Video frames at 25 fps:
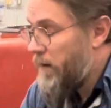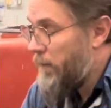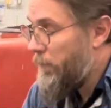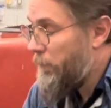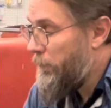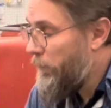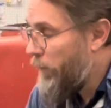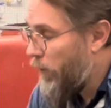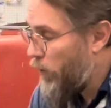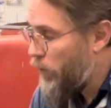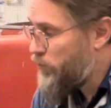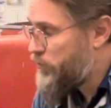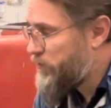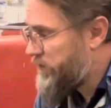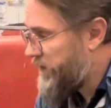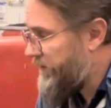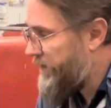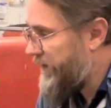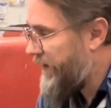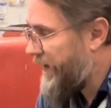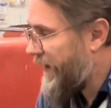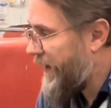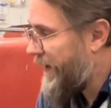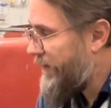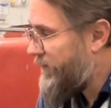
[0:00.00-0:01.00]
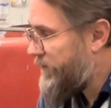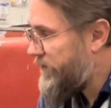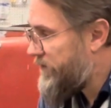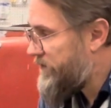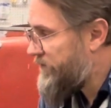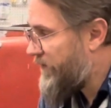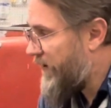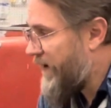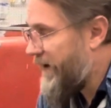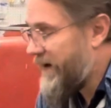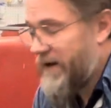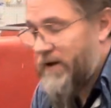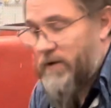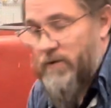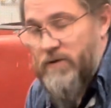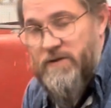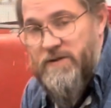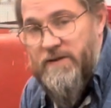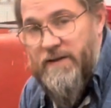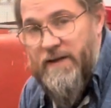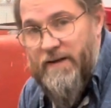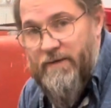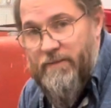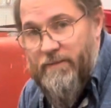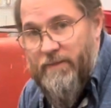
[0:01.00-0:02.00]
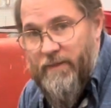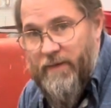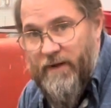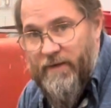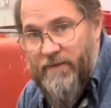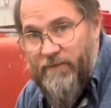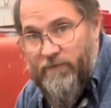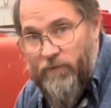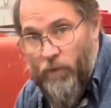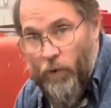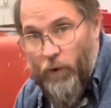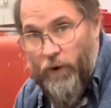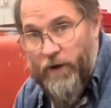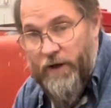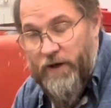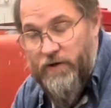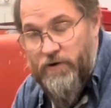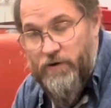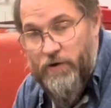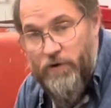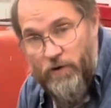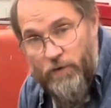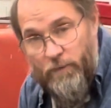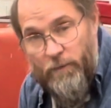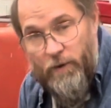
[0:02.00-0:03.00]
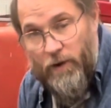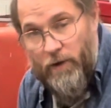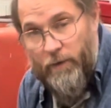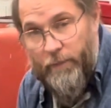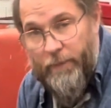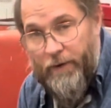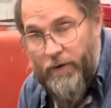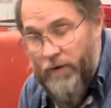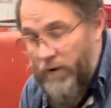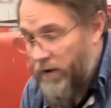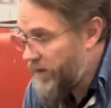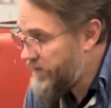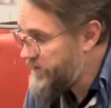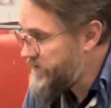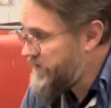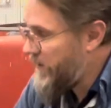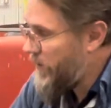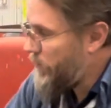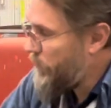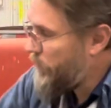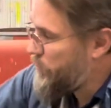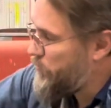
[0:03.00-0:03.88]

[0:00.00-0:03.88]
Most everything I was finding was giving me 42 millimeter offset,